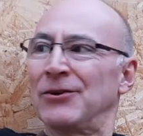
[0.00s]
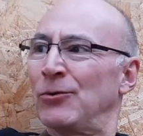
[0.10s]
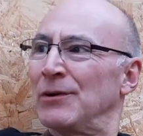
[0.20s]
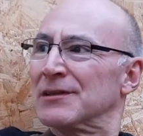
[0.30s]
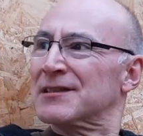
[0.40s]
know,
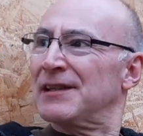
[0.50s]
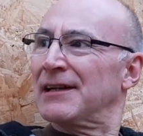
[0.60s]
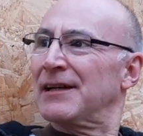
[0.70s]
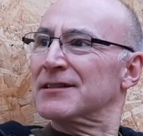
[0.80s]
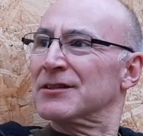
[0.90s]
we'll see I
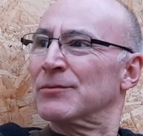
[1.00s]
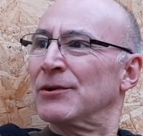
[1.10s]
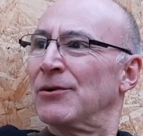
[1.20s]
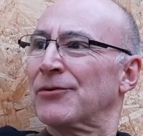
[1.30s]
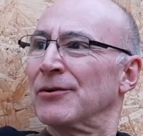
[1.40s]
guess as we
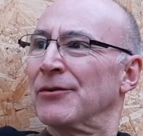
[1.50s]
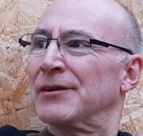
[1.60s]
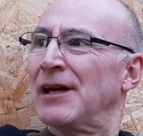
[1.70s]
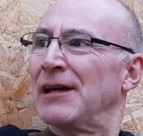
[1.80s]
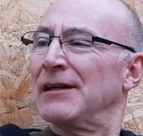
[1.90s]
go through the
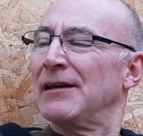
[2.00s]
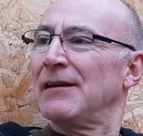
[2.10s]
day,